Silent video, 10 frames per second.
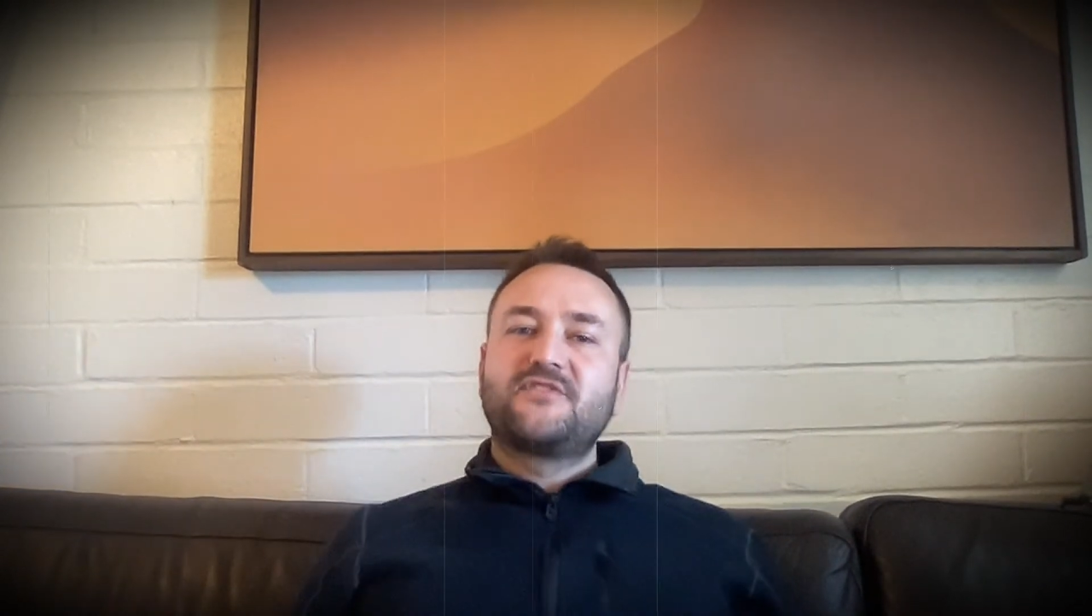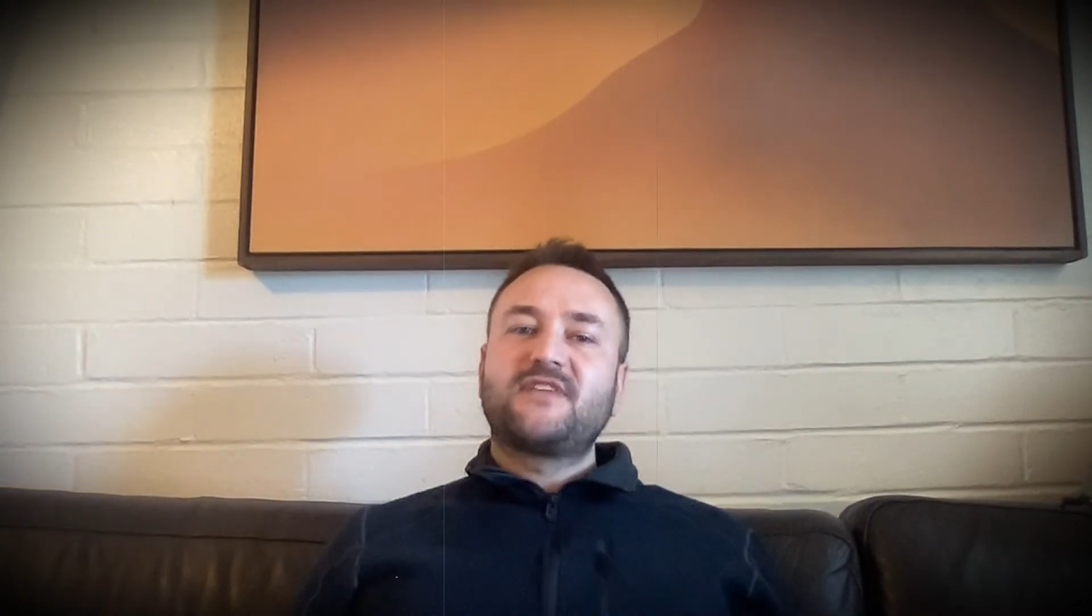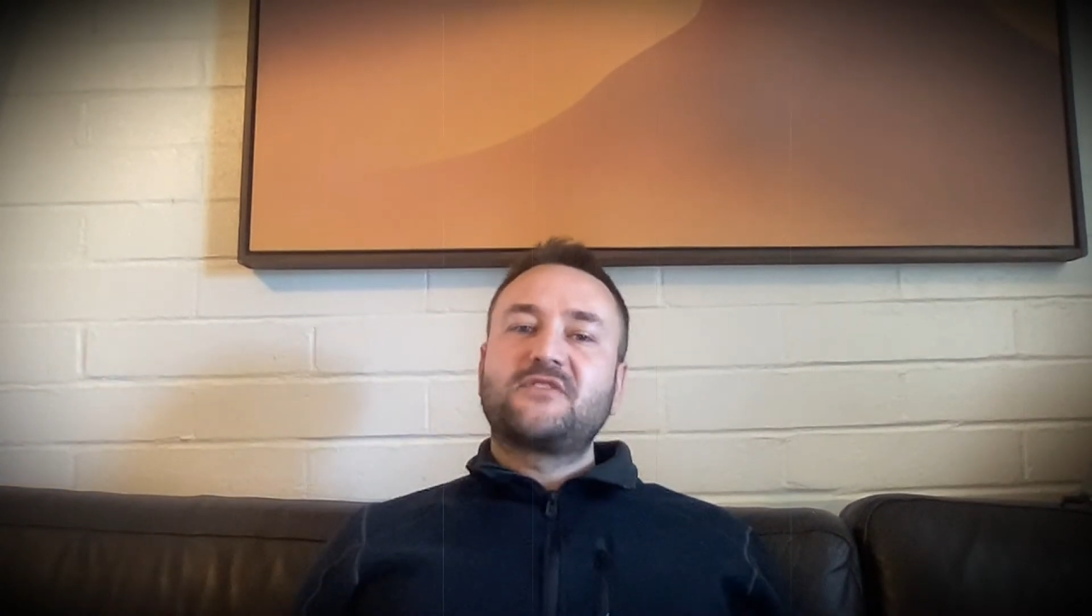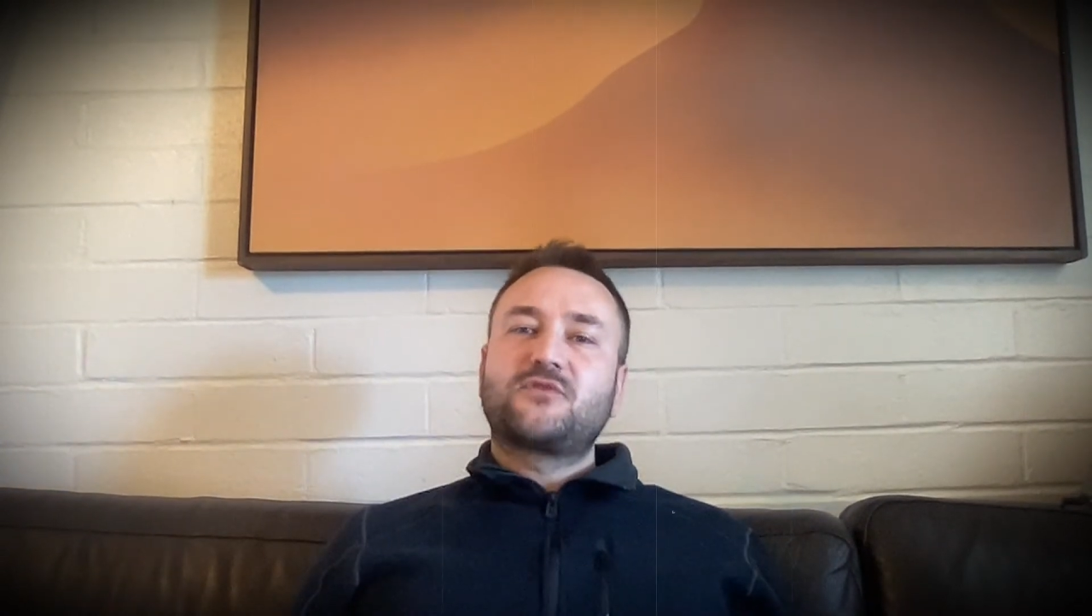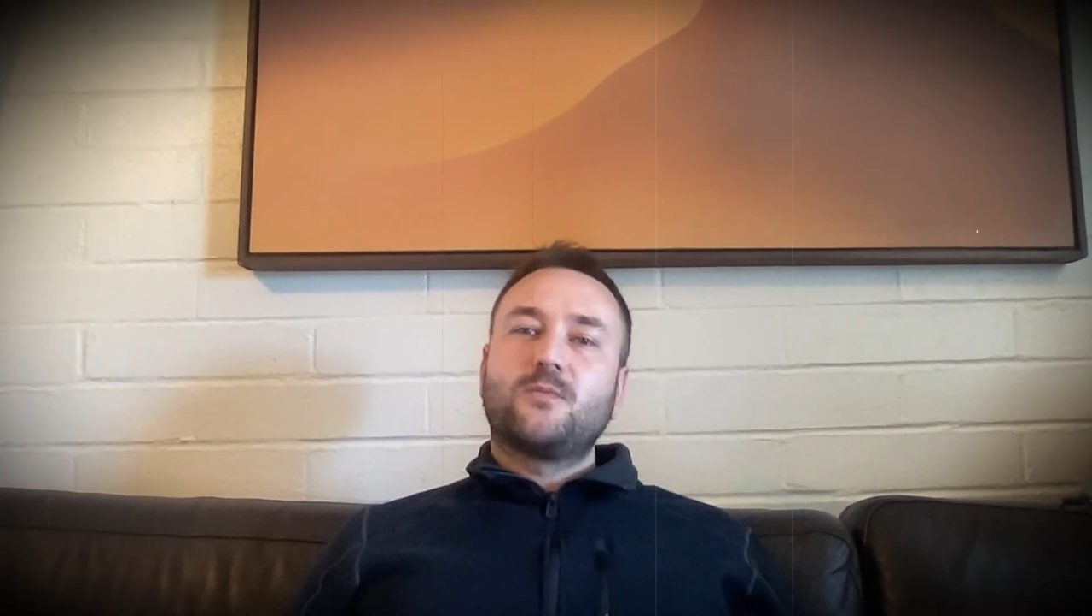
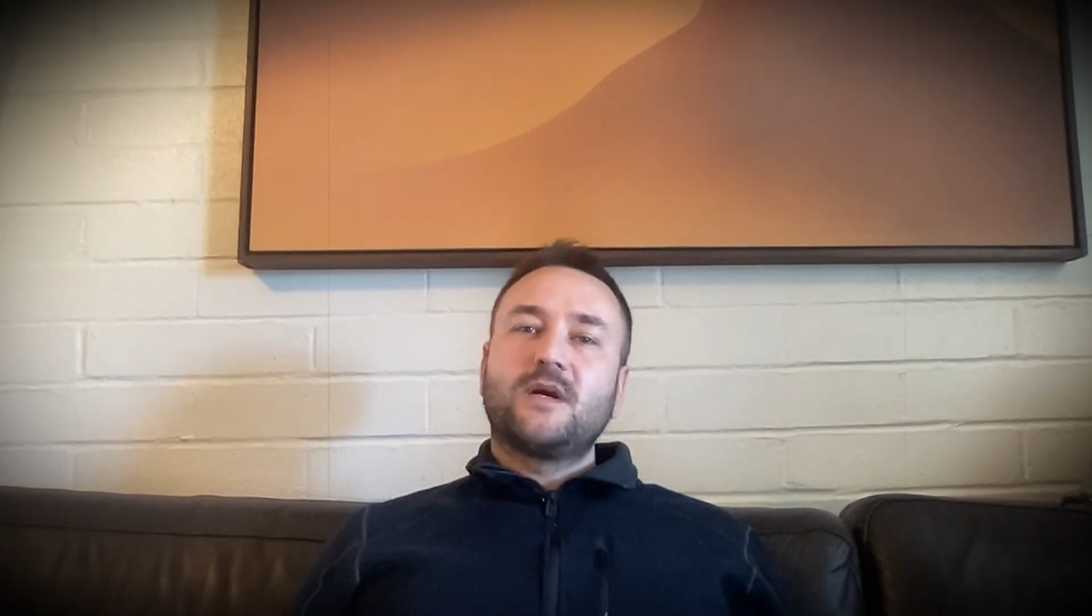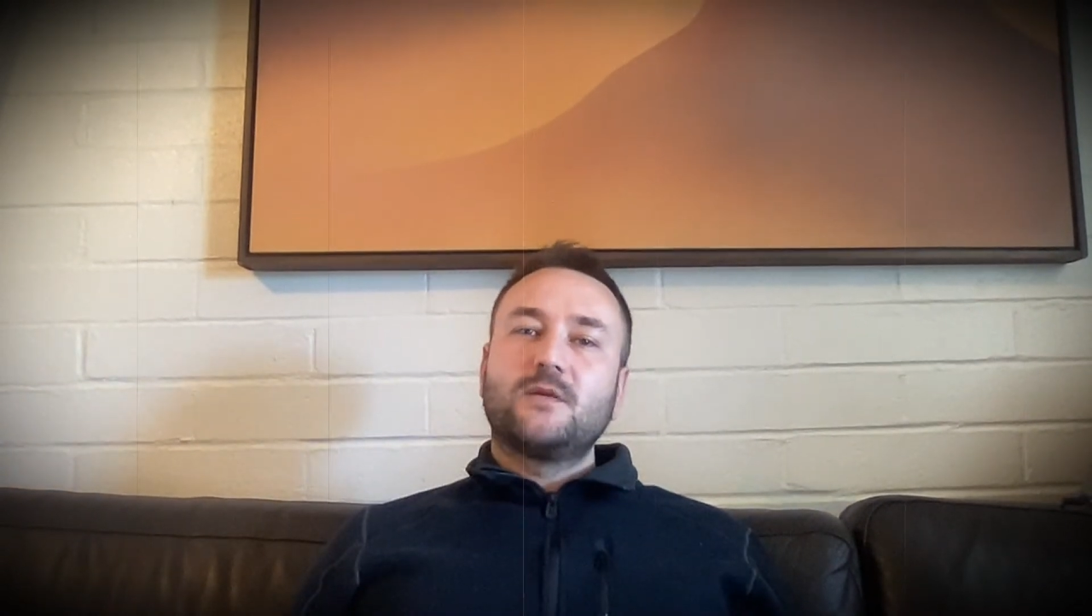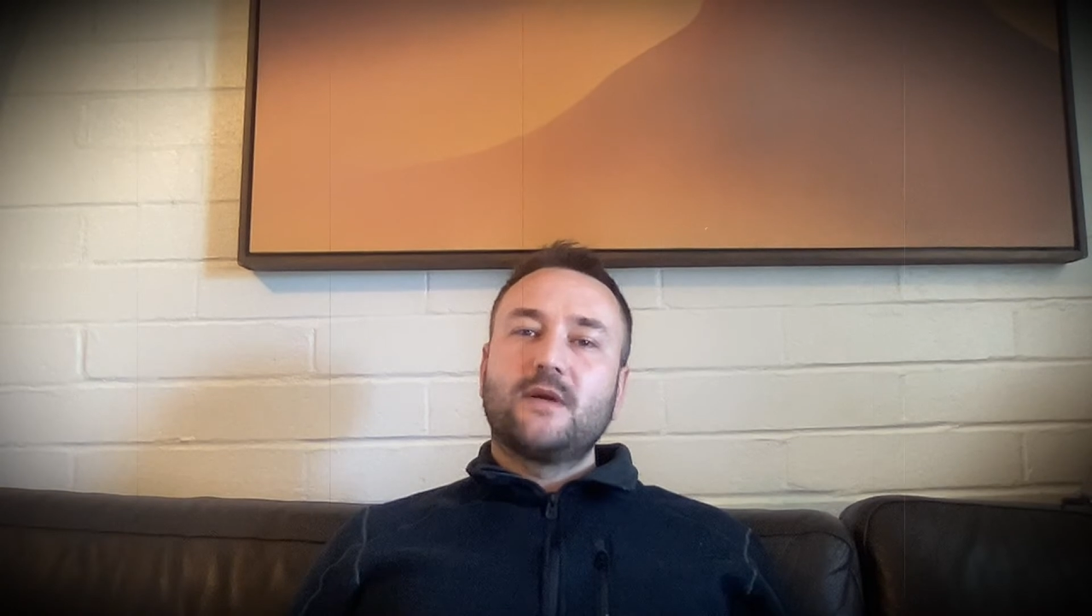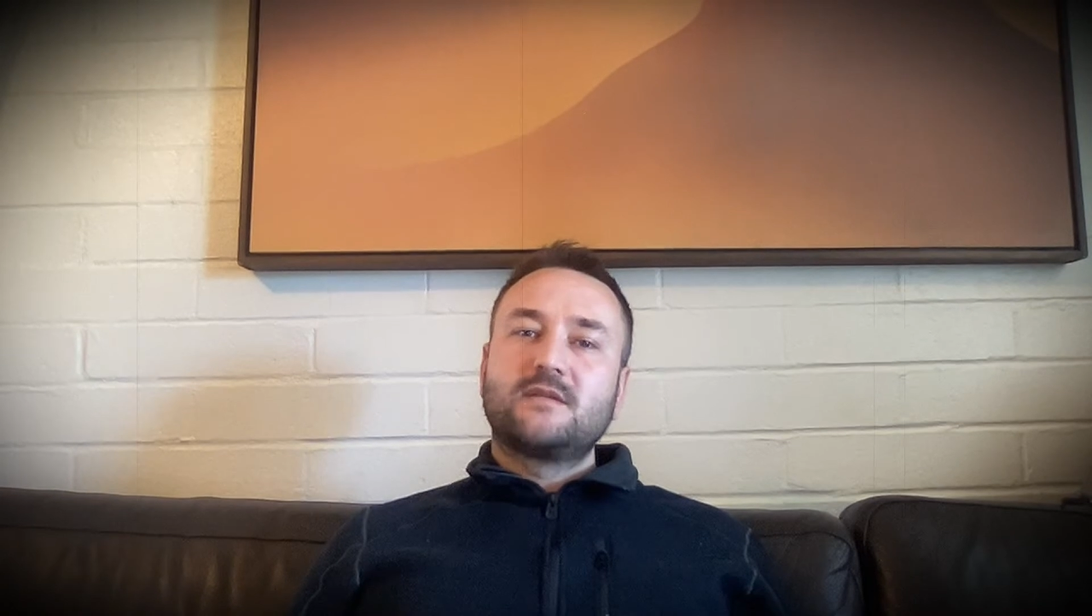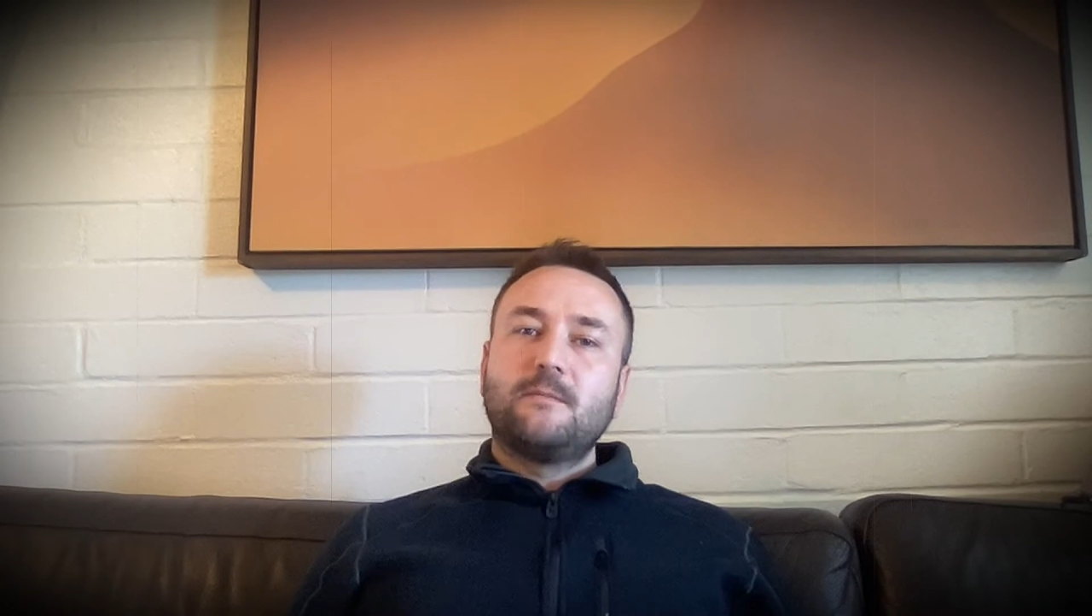central, by the way,